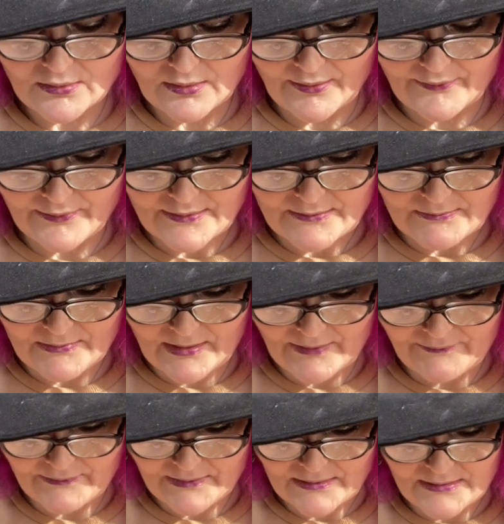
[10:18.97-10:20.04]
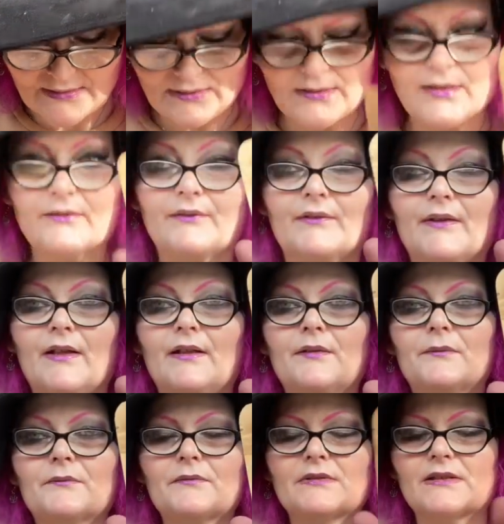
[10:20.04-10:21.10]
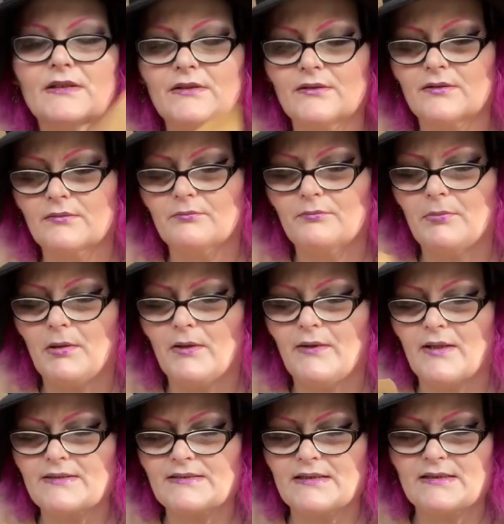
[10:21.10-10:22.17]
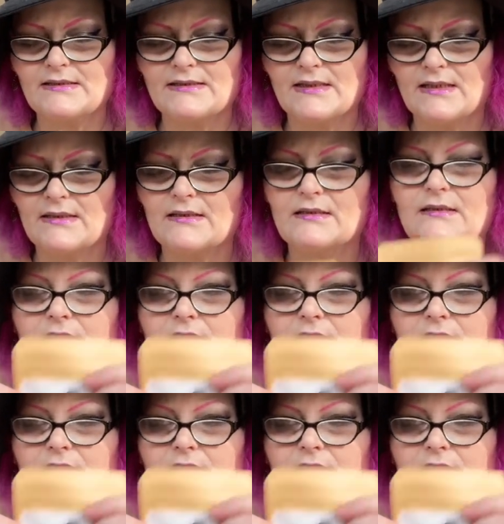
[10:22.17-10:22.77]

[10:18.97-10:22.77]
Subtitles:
I think some lavender's in there and that. So you can find that as incense.